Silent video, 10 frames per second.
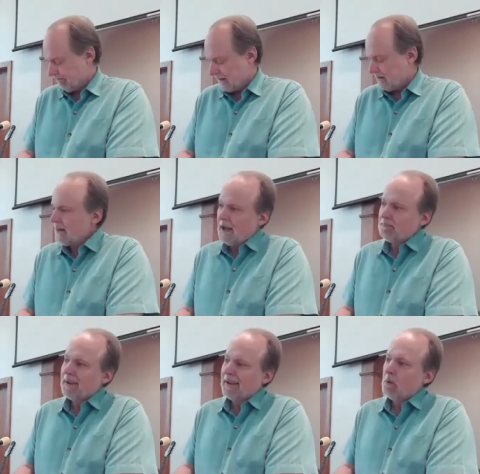
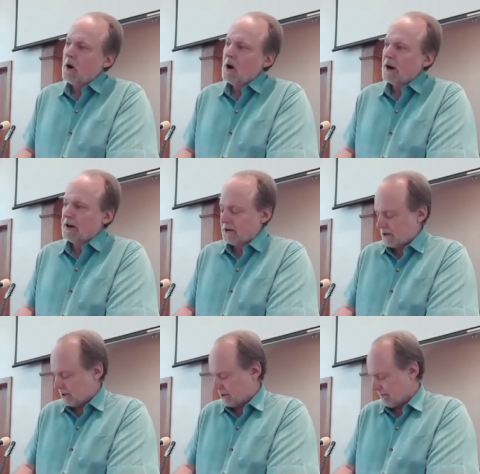Not by
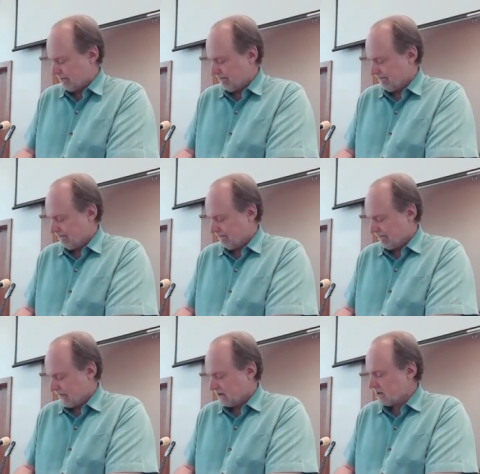works,
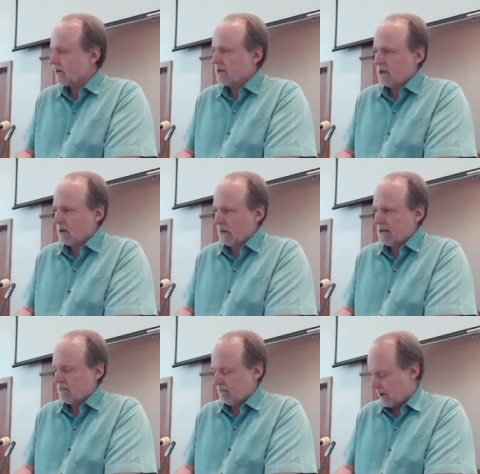so that no one
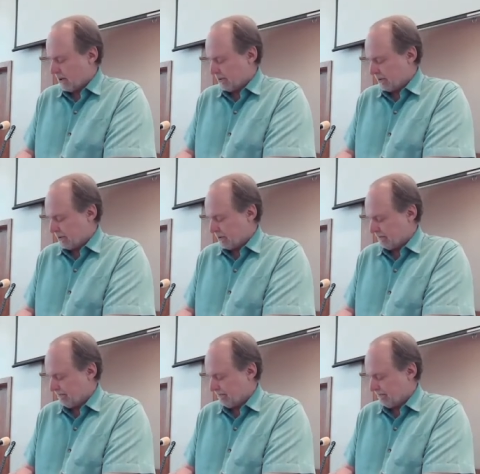can boast.